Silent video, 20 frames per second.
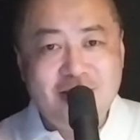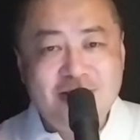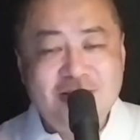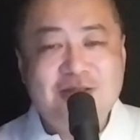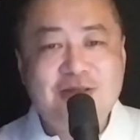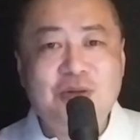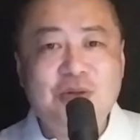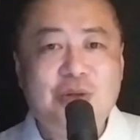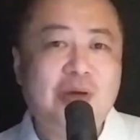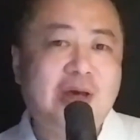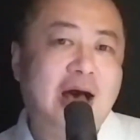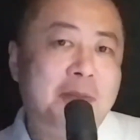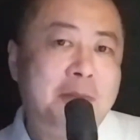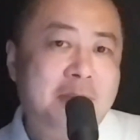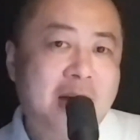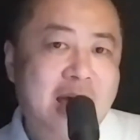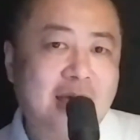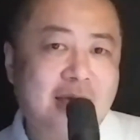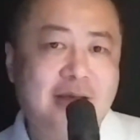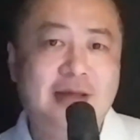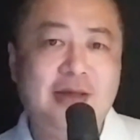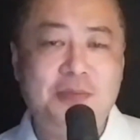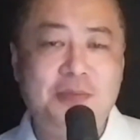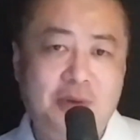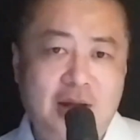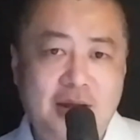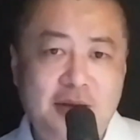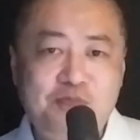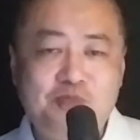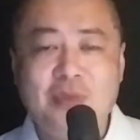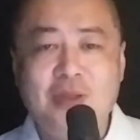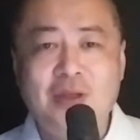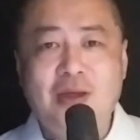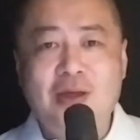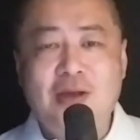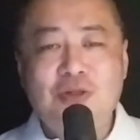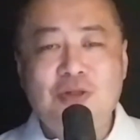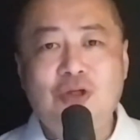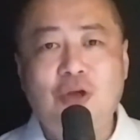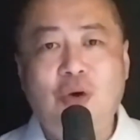So you come back, right?
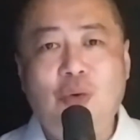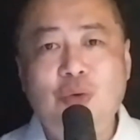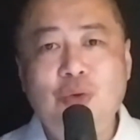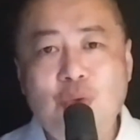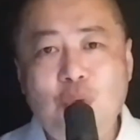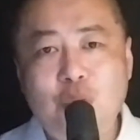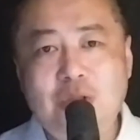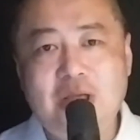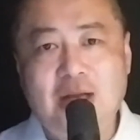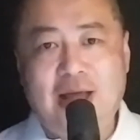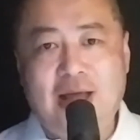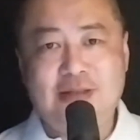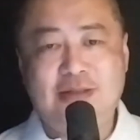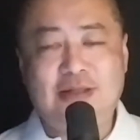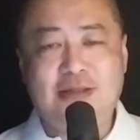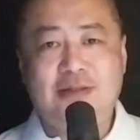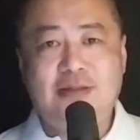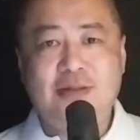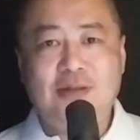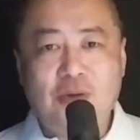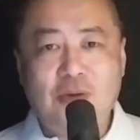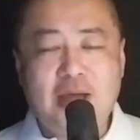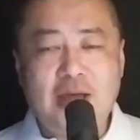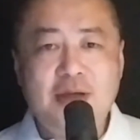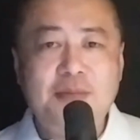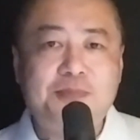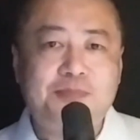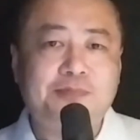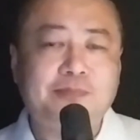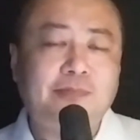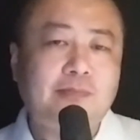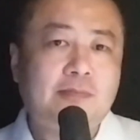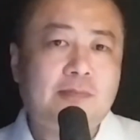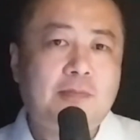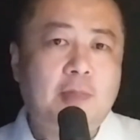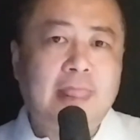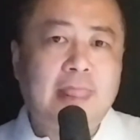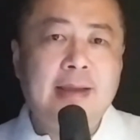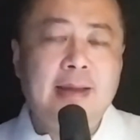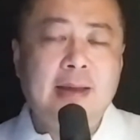So utilize it. Okay.
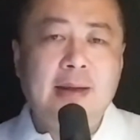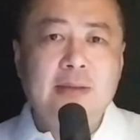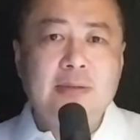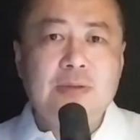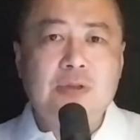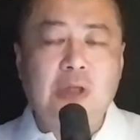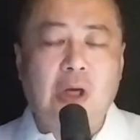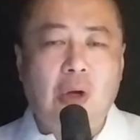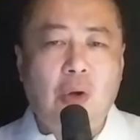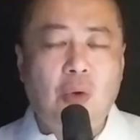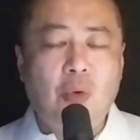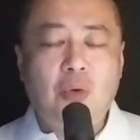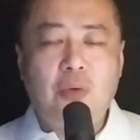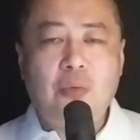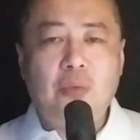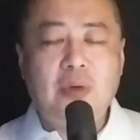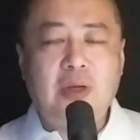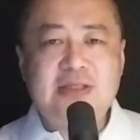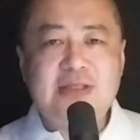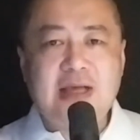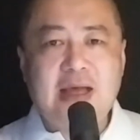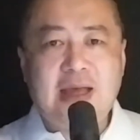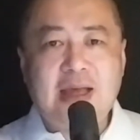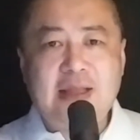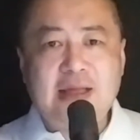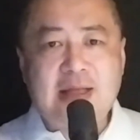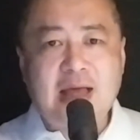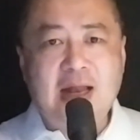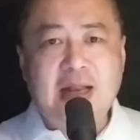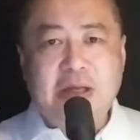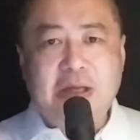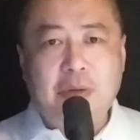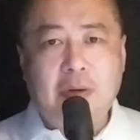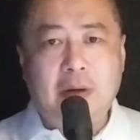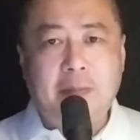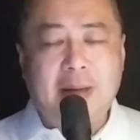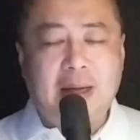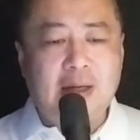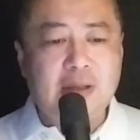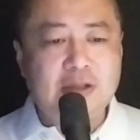So let's say they're telling you
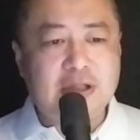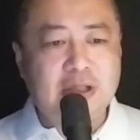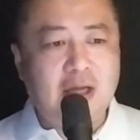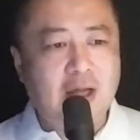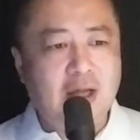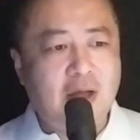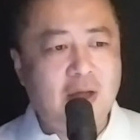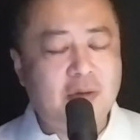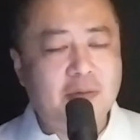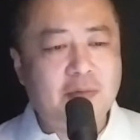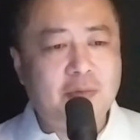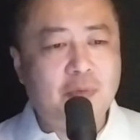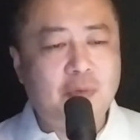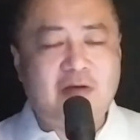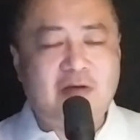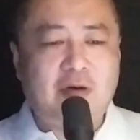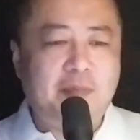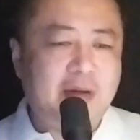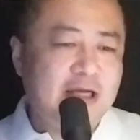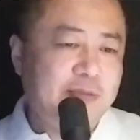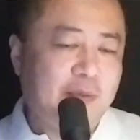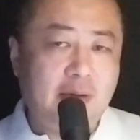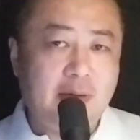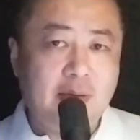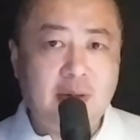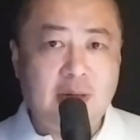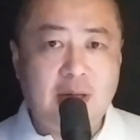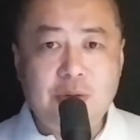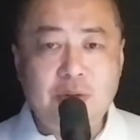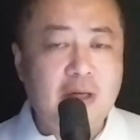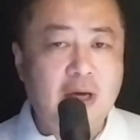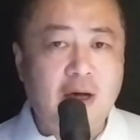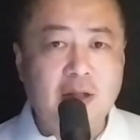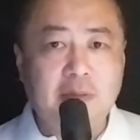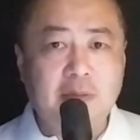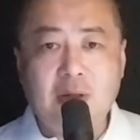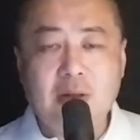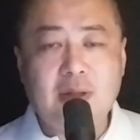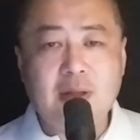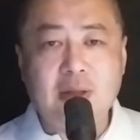about whatever baseball. Now you tell
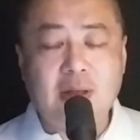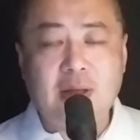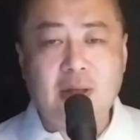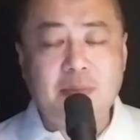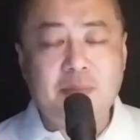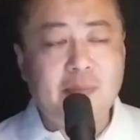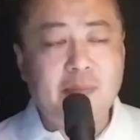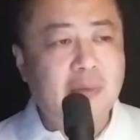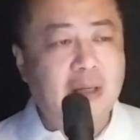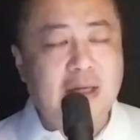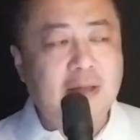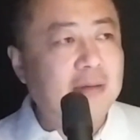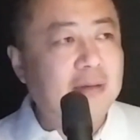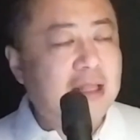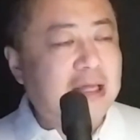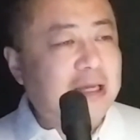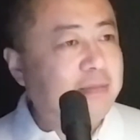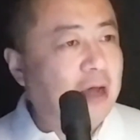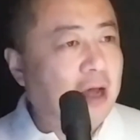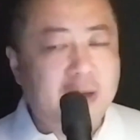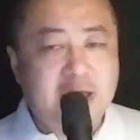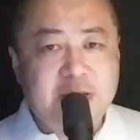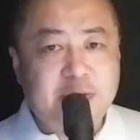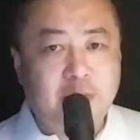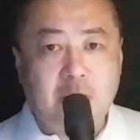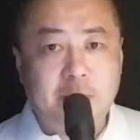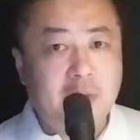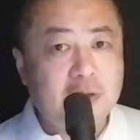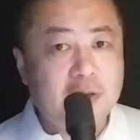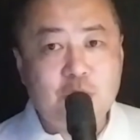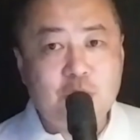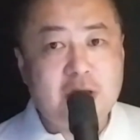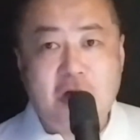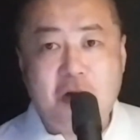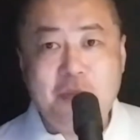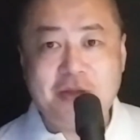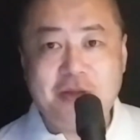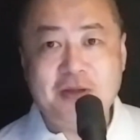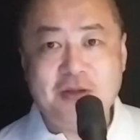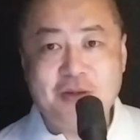them, look, I know nothing about baseball, but do tell
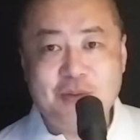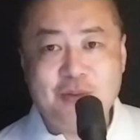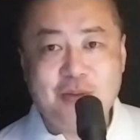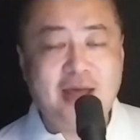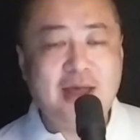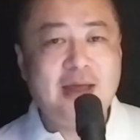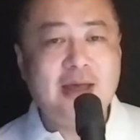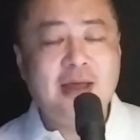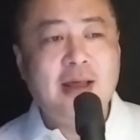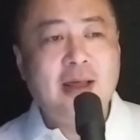me. Okay.